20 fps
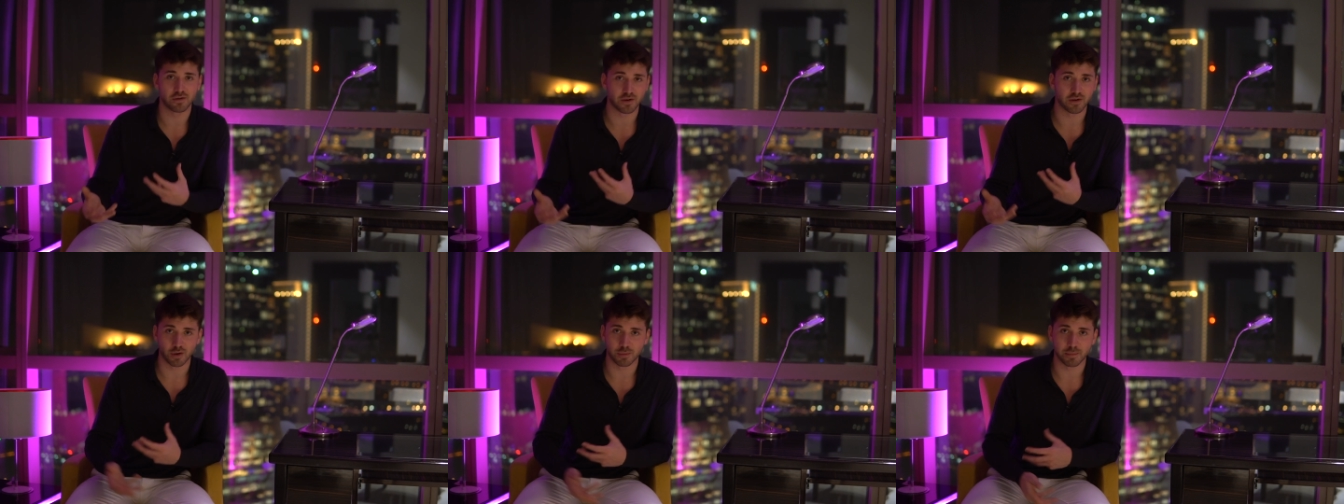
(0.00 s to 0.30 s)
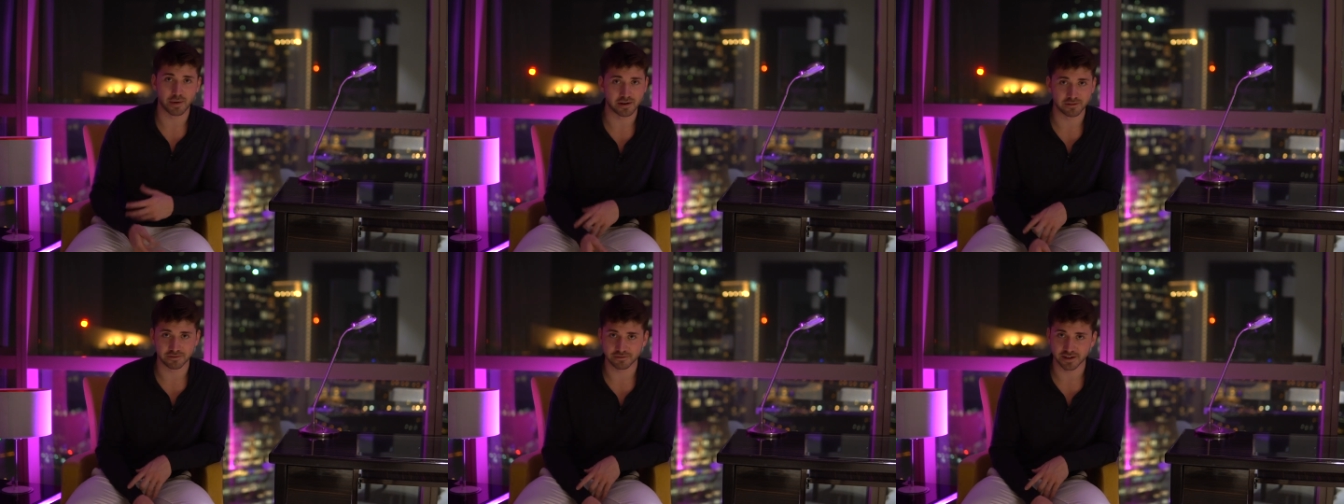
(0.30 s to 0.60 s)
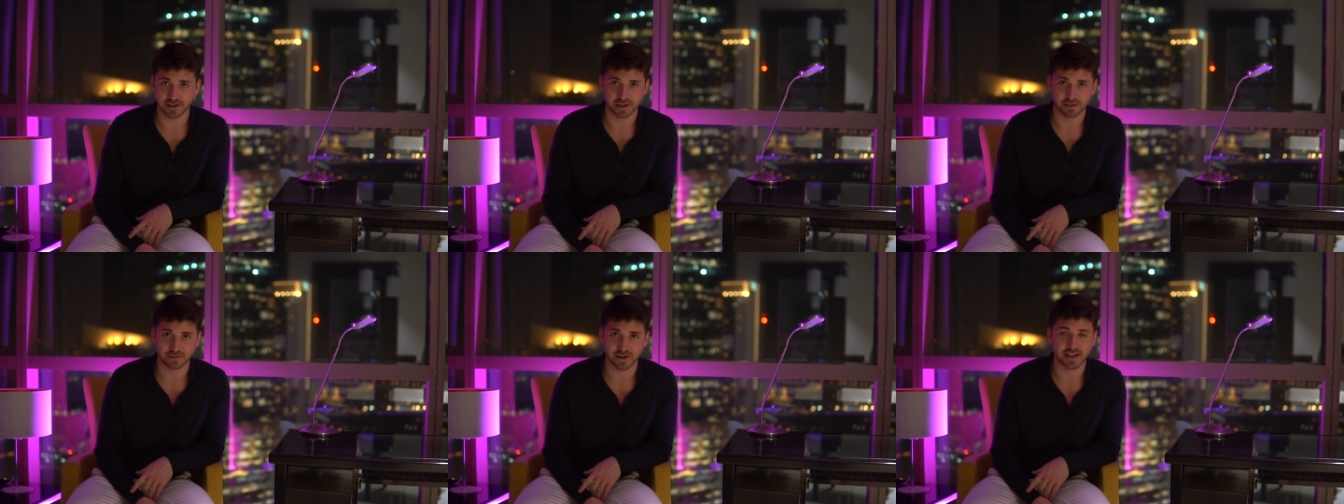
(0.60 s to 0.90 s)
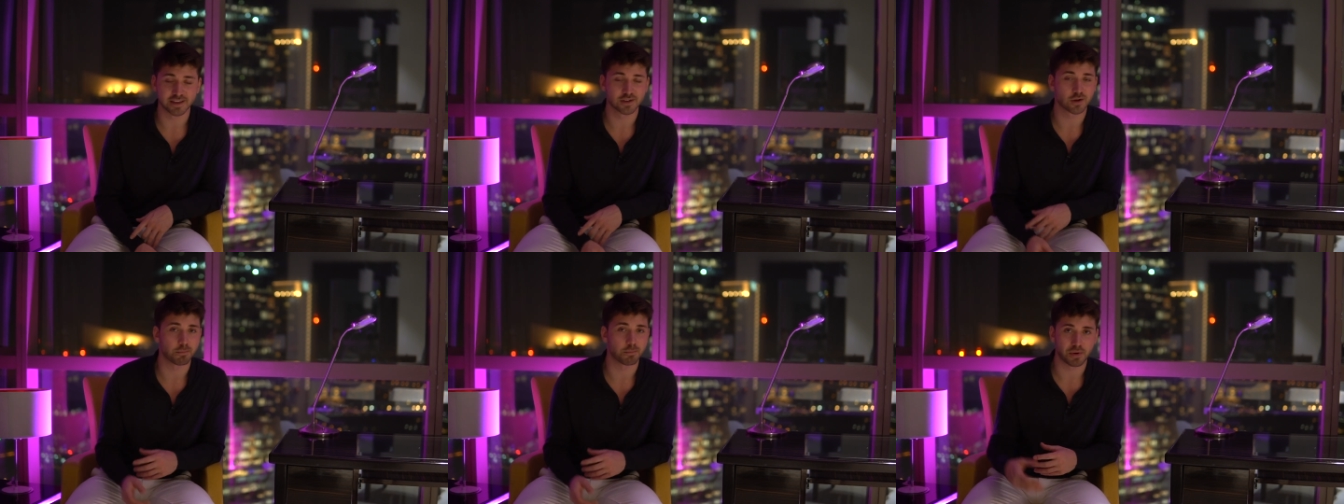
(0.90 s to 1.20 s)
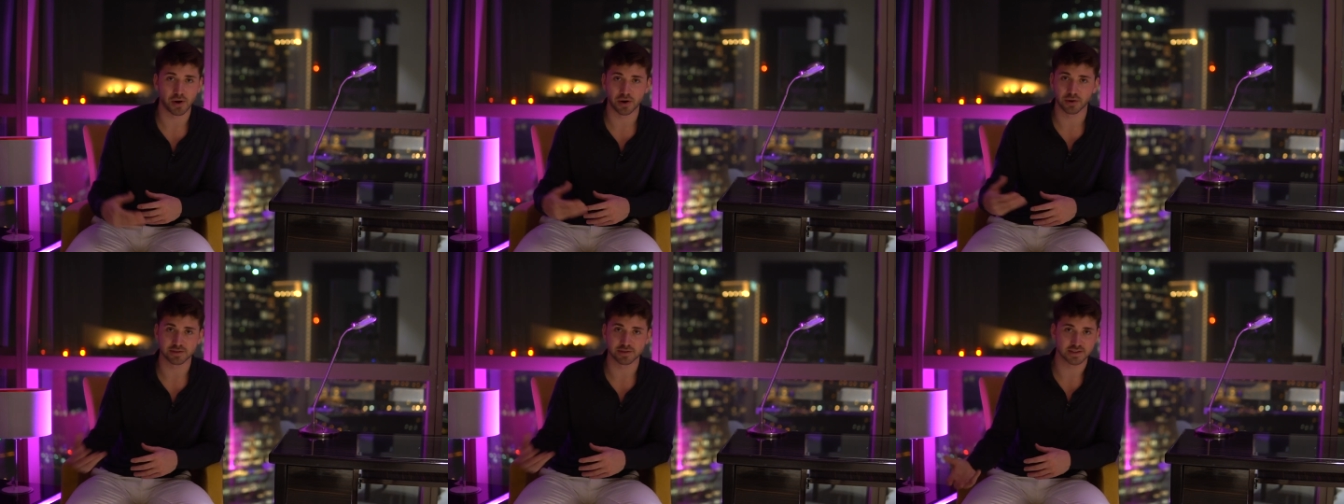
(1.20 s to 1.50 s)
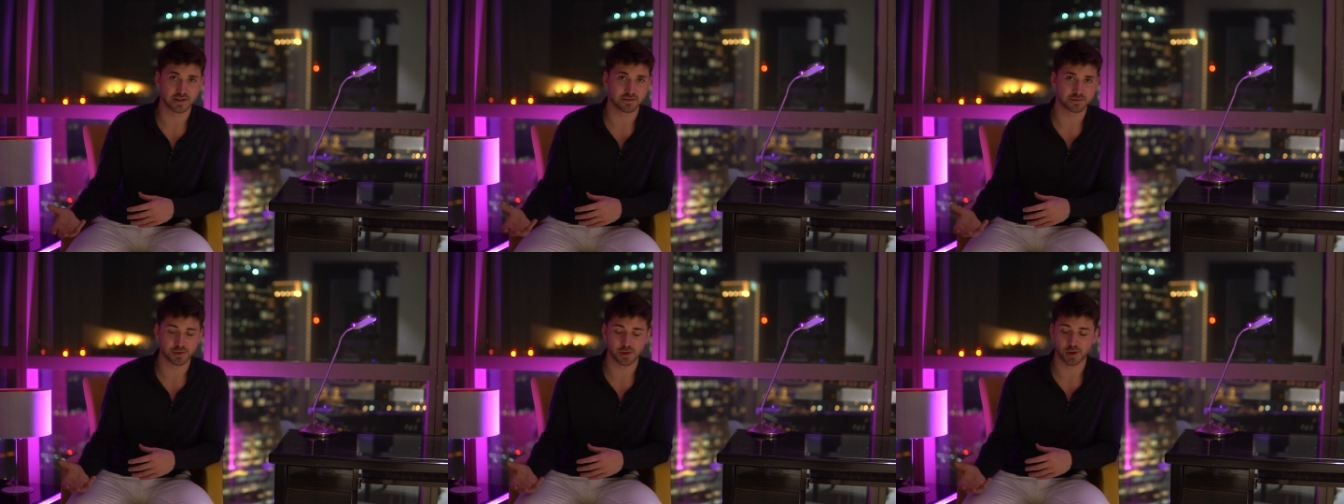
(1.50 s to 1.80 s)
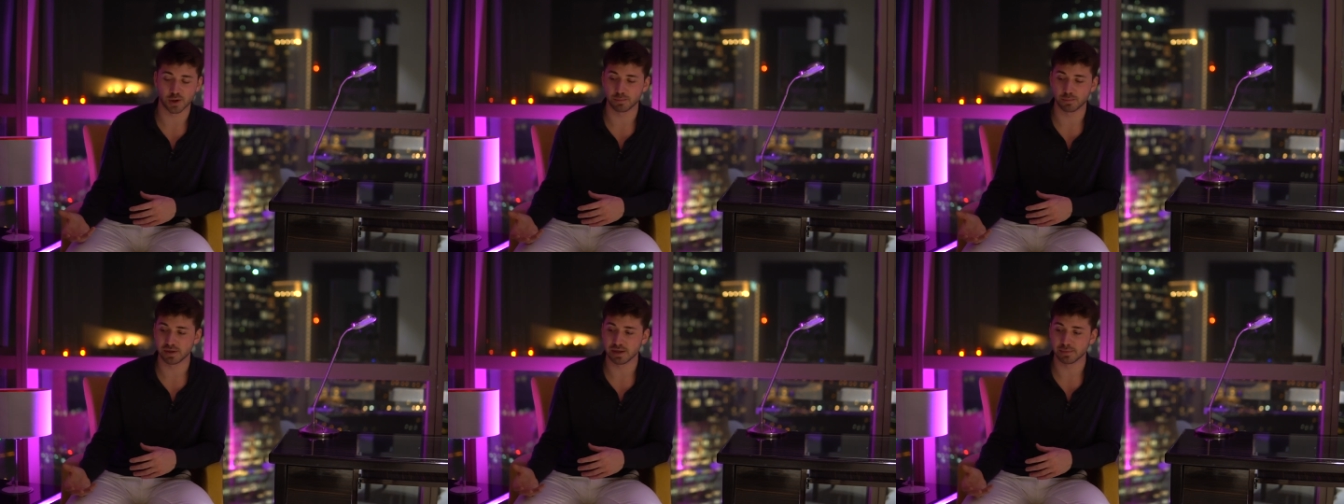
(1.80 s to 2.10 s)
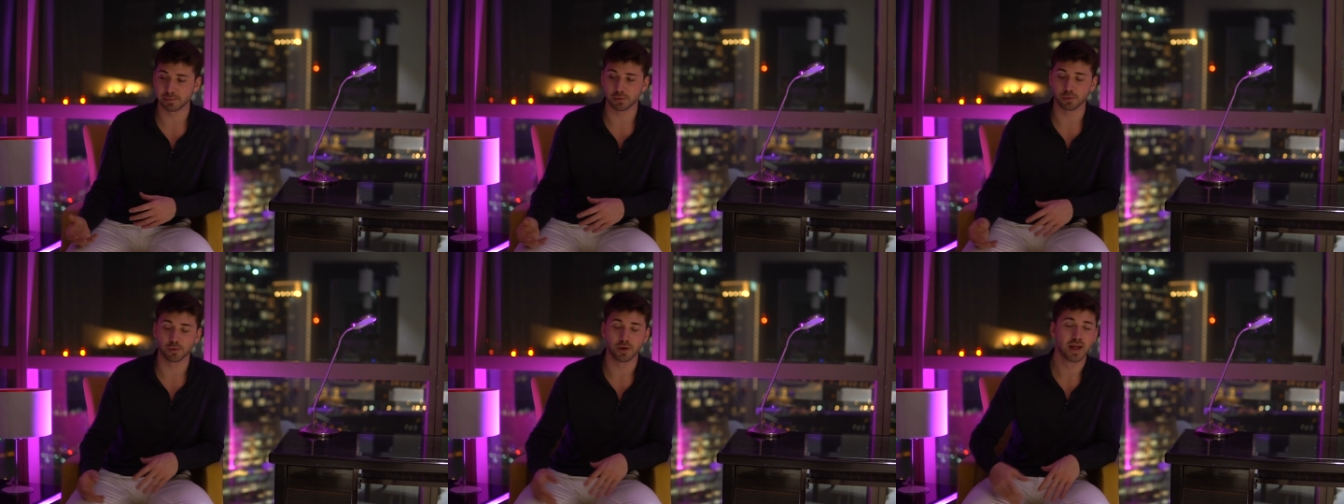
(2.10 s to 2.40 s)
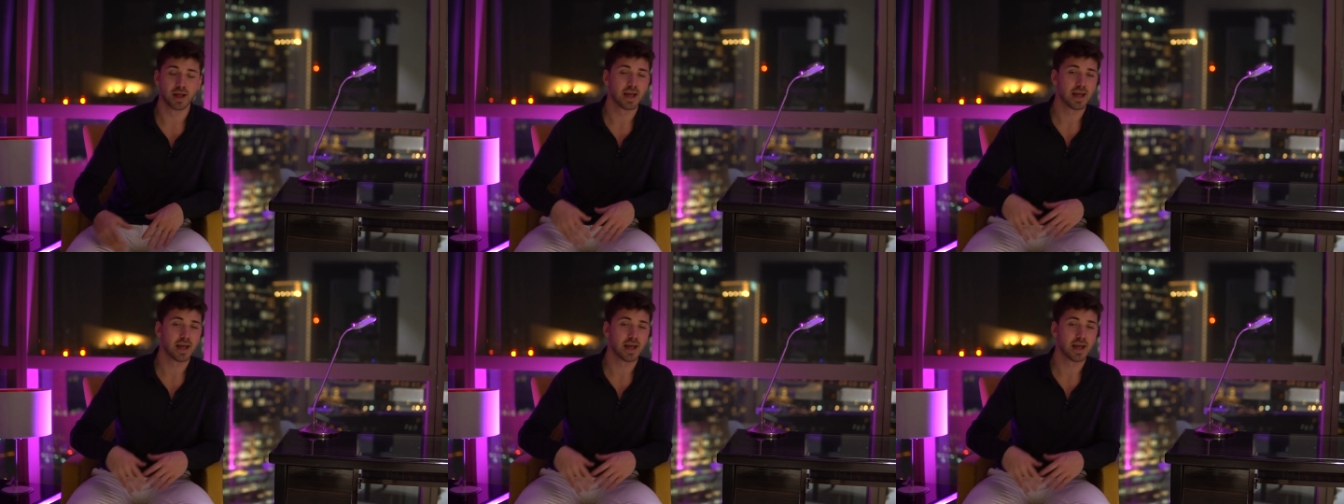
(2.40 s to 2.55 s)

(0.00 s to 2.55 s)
very bad thing, right? Comparing yourself to other people